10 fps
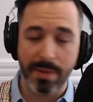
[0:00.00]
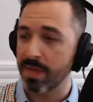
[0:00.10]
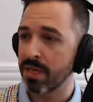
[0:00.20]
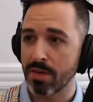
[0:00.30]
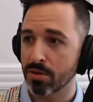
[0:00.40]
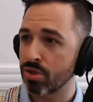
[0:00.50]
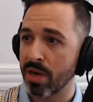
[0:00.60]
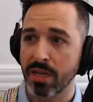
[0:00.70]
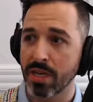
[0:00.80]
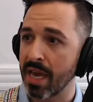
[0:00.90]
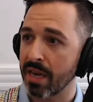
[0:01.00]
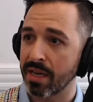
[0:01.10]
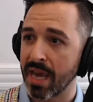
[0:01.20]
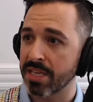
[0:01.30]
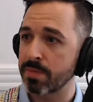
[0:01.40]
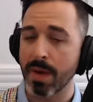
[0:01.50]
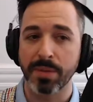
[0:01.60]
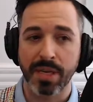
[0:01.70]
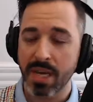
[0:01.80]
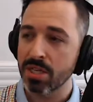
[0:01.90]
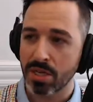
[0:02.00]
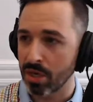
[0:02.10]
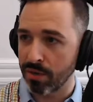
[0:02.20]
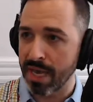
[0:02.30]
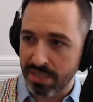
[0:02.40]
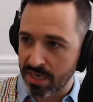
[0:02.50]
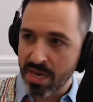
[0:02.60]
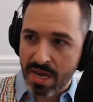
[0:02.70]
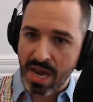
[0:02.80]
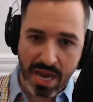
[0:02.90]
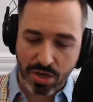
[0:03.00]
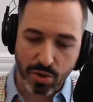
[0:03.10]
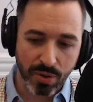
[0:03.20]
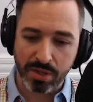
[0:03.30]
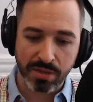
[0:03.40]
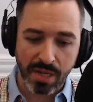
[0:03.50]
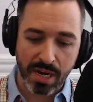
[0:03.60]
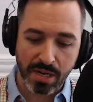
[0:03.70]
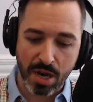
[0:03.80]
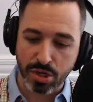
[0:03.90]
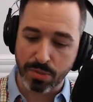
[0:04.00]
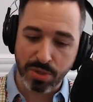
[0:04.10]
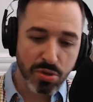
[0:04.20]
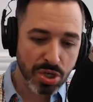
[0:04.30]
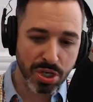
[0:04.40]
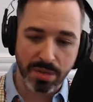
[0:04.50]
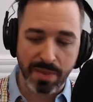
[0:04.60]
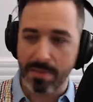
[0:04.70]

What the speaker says: Maybe you're trying to get a guest publication, guest editorial contribution.